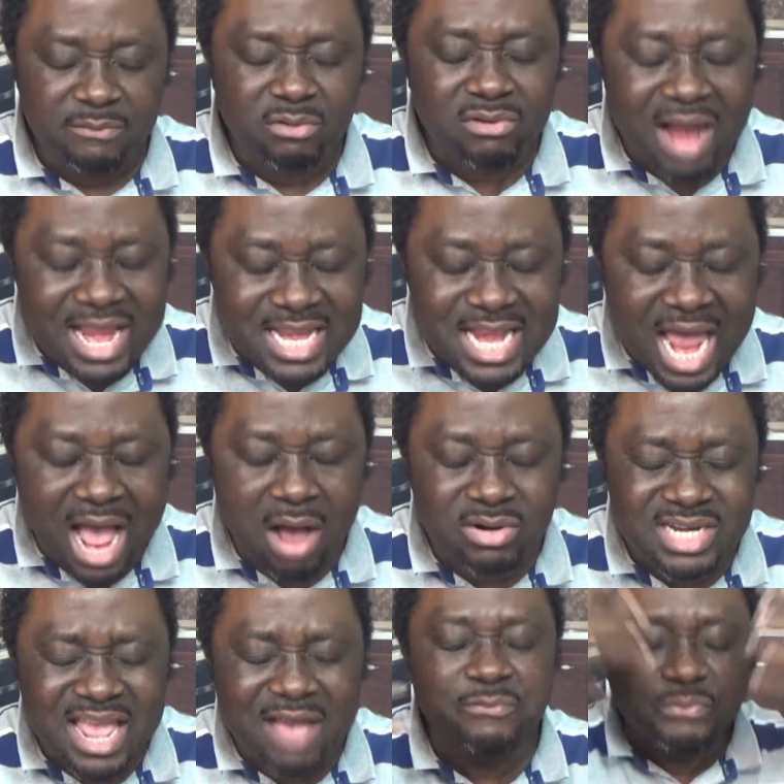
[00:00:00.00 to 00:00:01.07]
For right now,
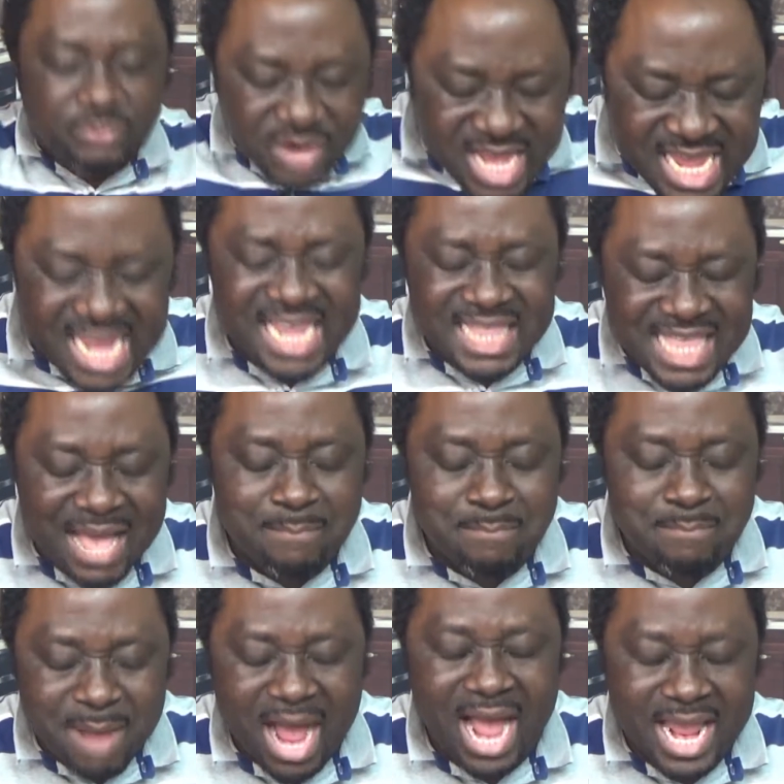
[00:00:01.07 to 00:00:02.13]
they are free in their
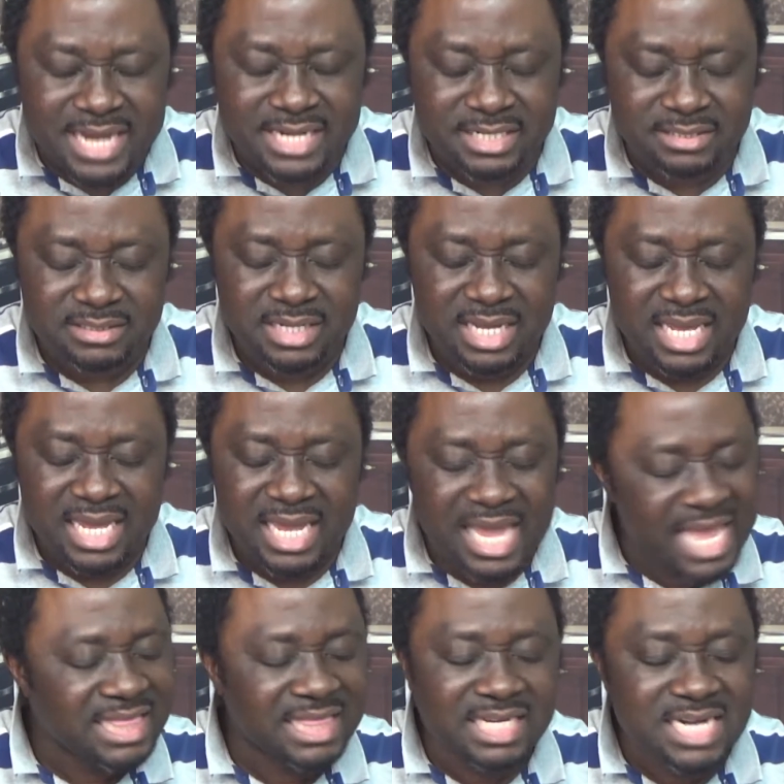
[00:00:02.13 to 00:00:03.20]
mind.
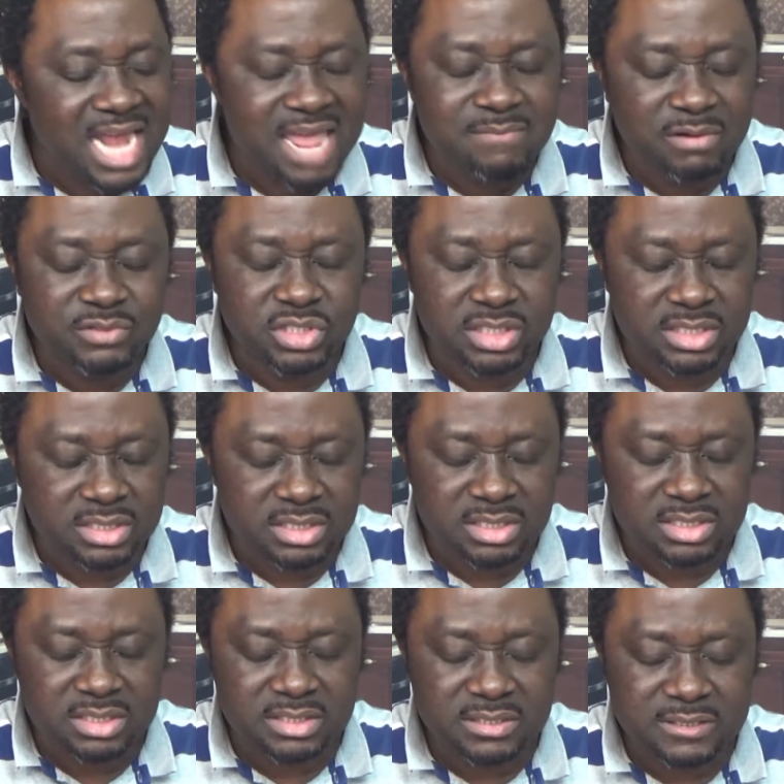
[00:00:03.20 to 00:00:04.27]
In the name of
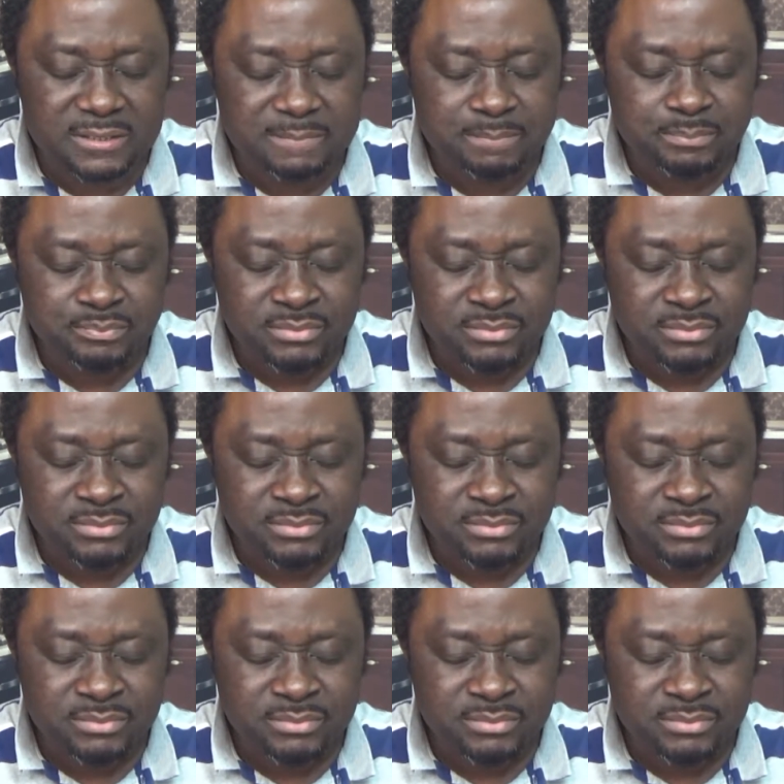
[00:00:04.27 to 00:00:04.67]
Jesus.